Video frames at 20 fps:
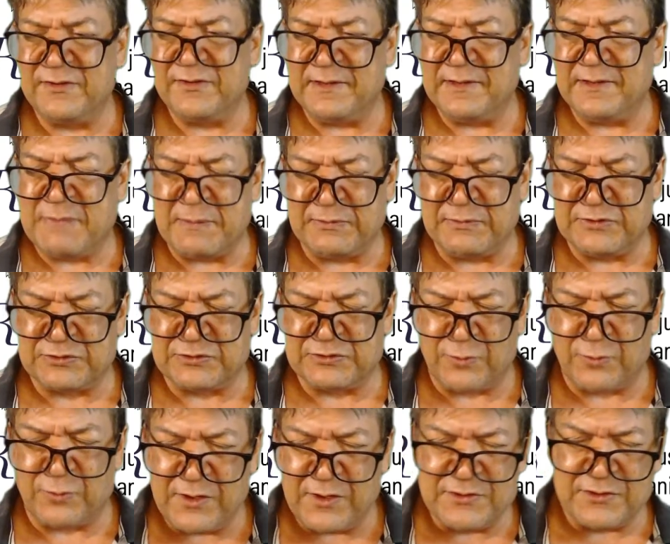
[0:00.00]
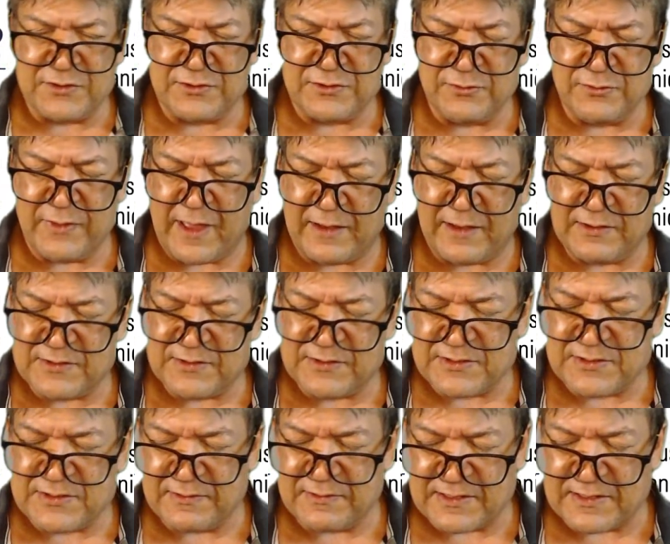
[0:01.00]
And people just run to do that.
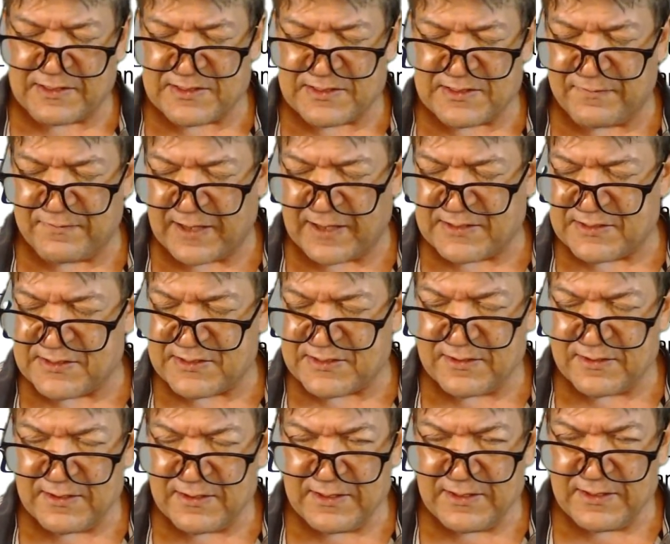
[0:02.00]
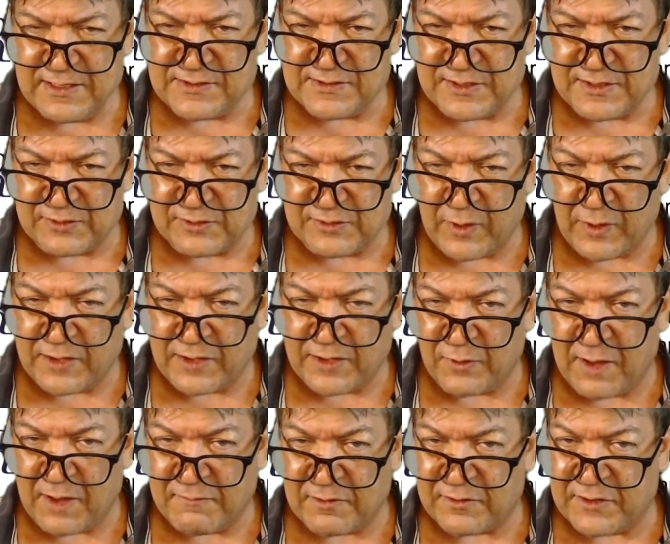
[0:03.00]
That's the fastest, easiest way. I don't
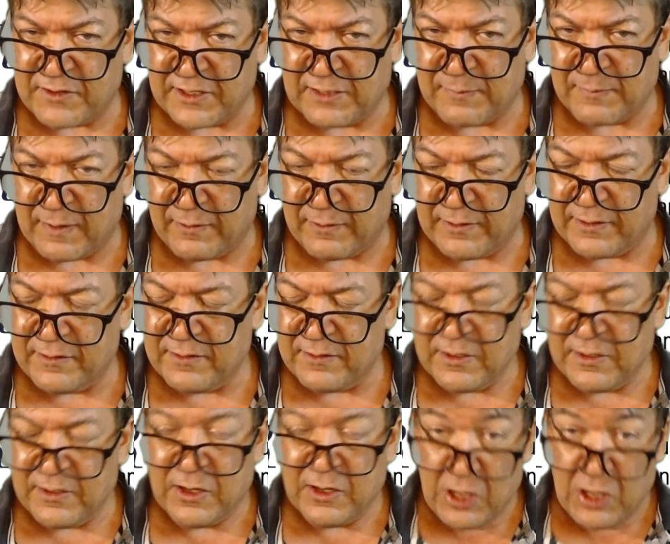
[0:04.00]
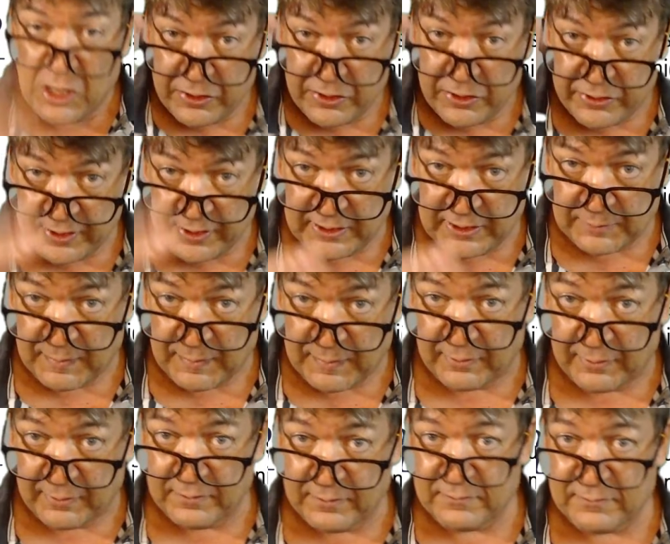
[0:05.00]
have to think about it. Think
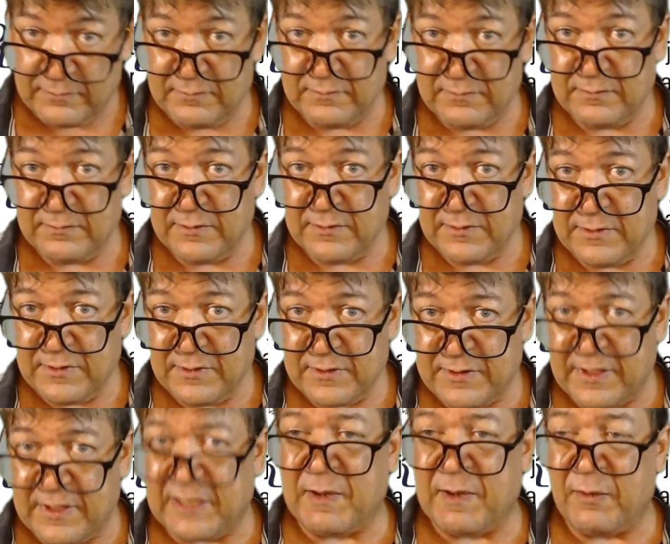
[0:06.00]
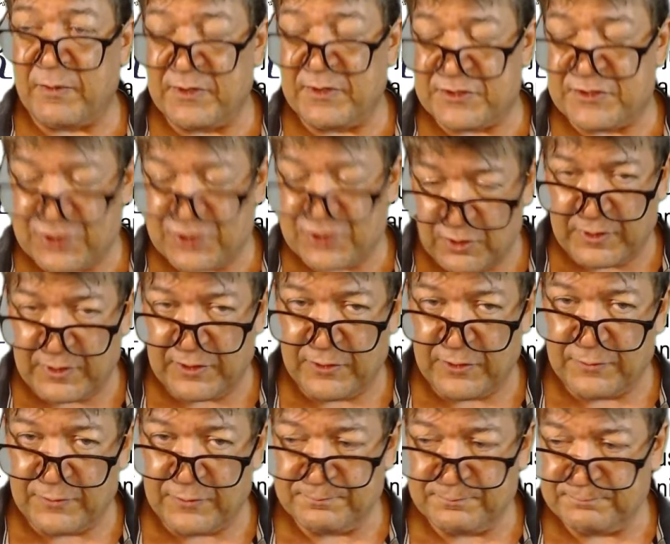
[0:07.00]
about it. Think about what it's showing
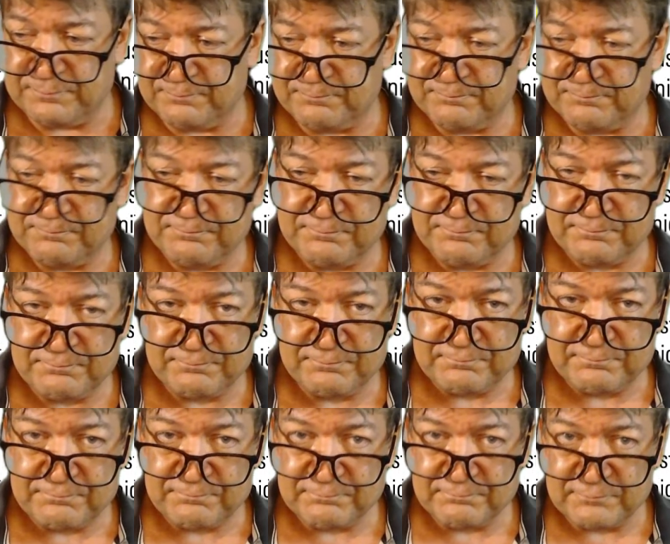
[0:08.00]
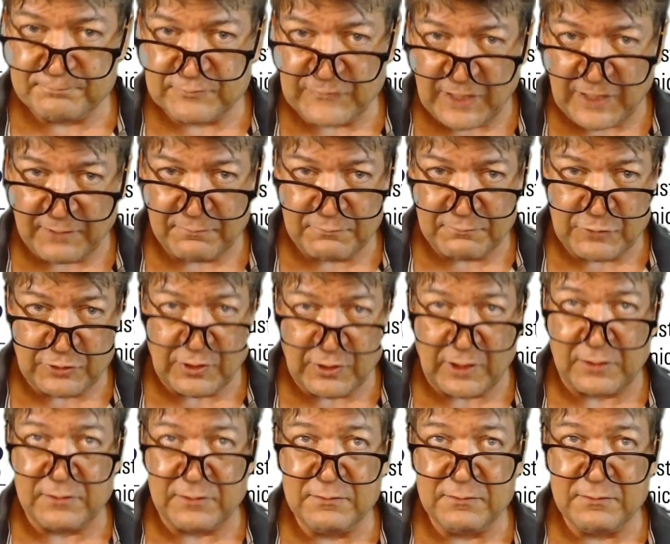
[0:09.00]
you. Okay, good luck.